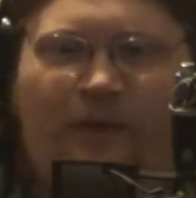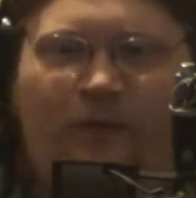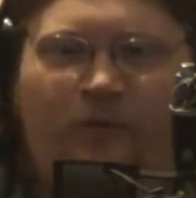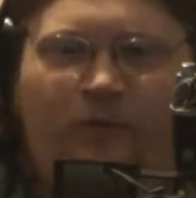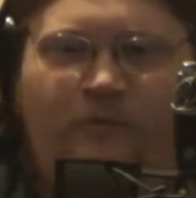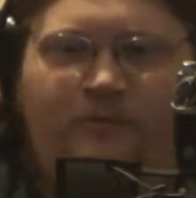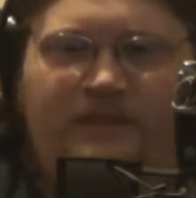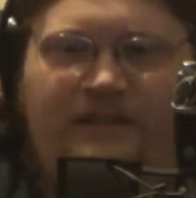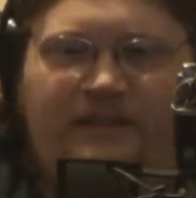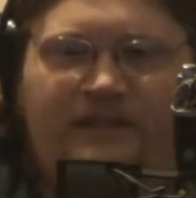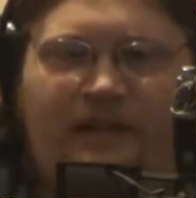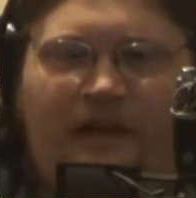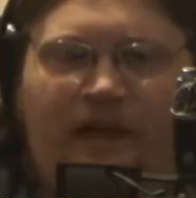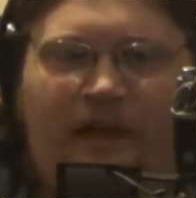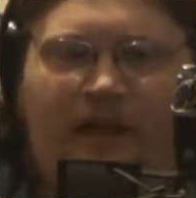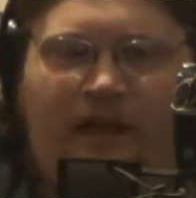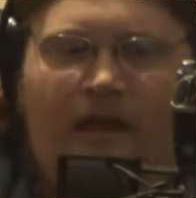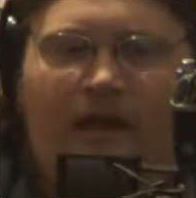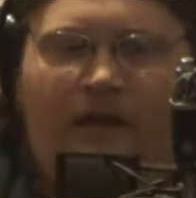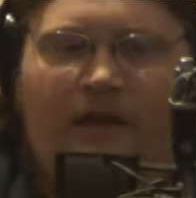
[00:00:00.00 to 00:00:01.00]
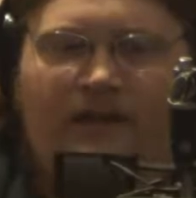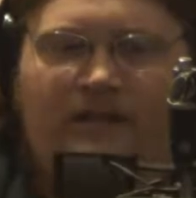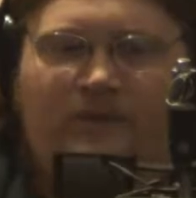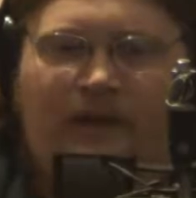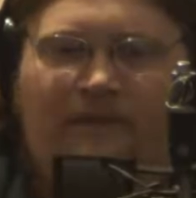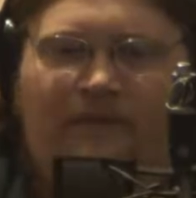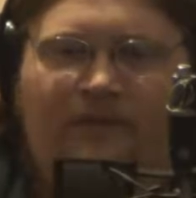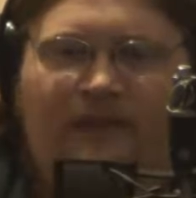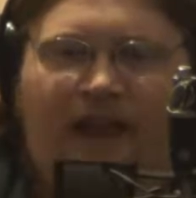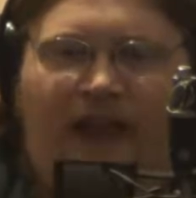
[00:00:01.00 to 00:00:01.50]
Oops. Let's
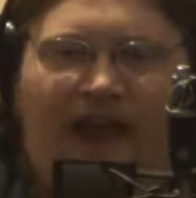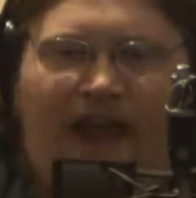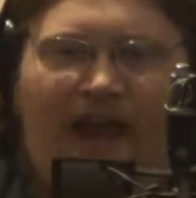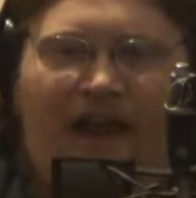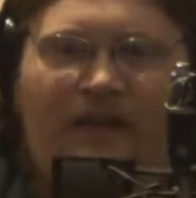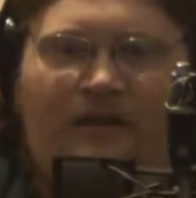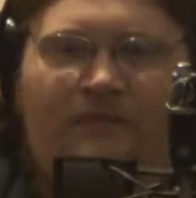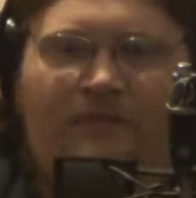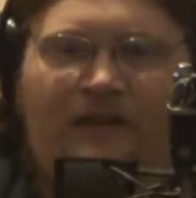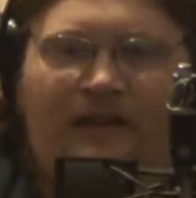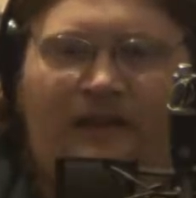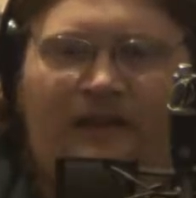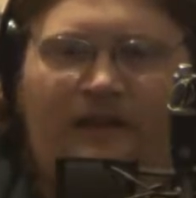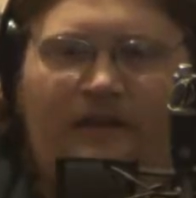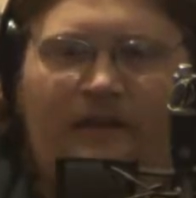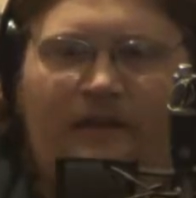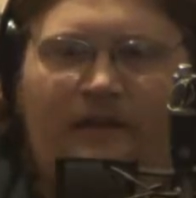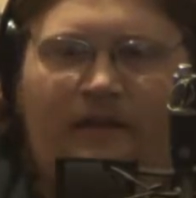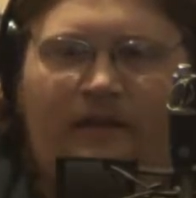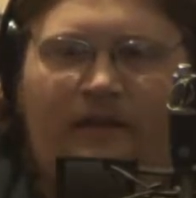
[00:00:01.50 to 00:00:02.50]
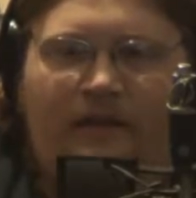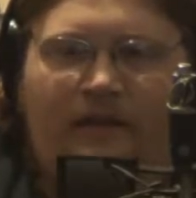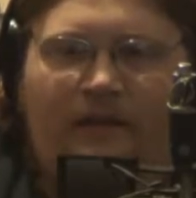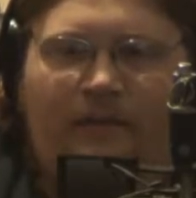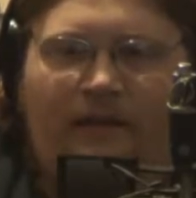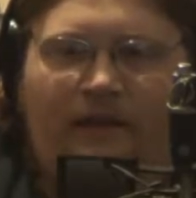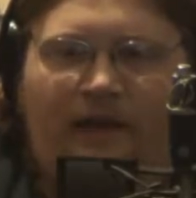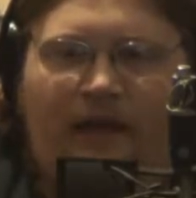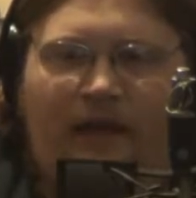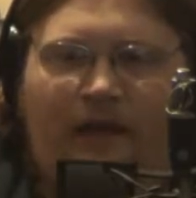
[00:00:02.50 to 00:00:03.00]
wait for the enemy. There
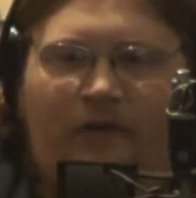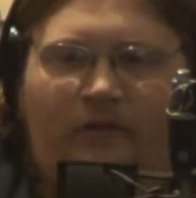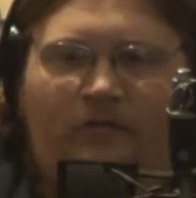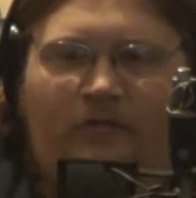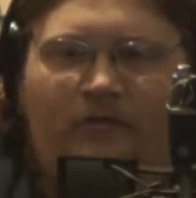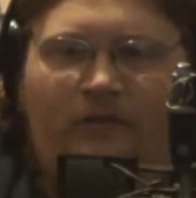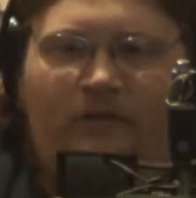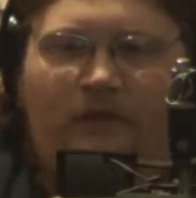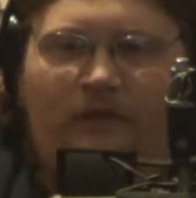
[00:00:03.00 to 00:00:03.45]
we go.